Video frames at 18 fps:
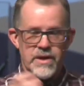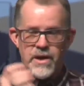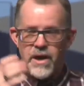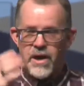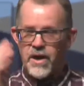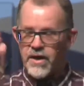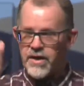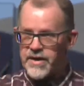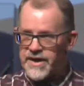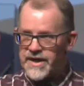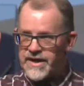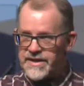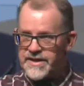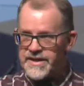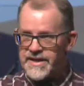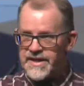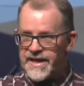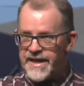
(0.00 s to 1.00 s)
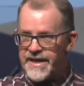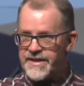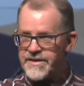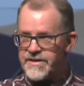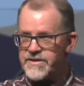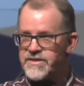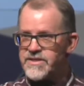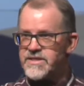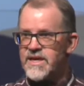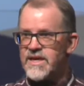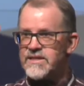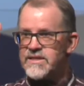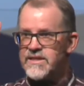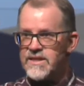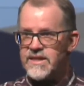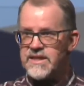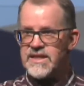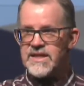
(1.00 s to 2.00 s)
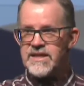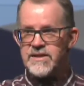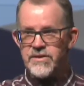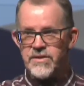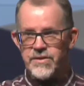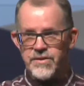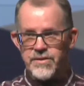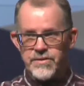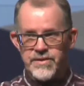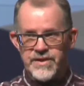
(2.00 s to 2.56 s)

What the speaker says: are indicators that the needle